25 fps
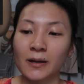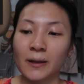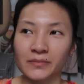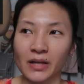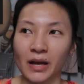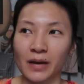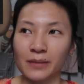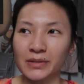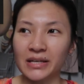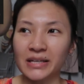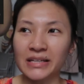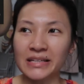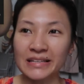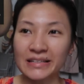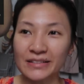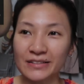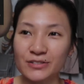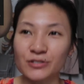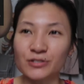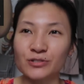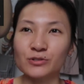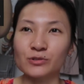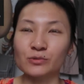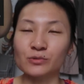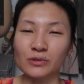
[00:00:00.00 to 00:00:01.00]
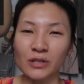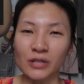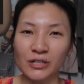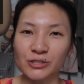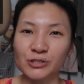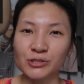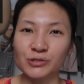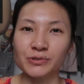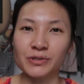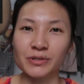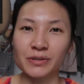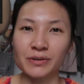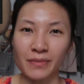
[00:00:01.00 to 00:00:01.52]
I'm not into
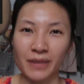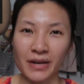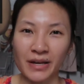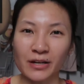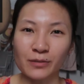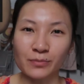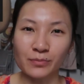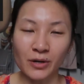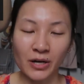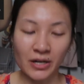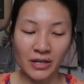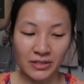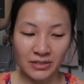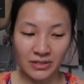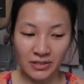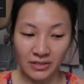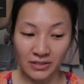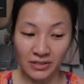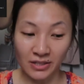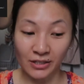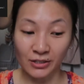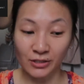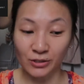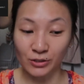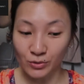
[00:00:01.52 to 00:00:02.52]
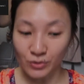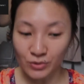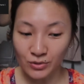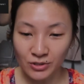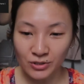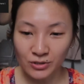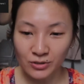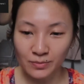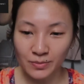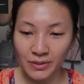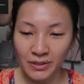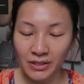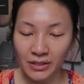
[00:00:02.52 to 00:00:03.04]
luxury makeup products as I used
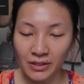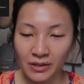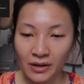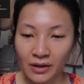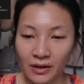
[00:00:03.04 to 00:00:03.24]
to be,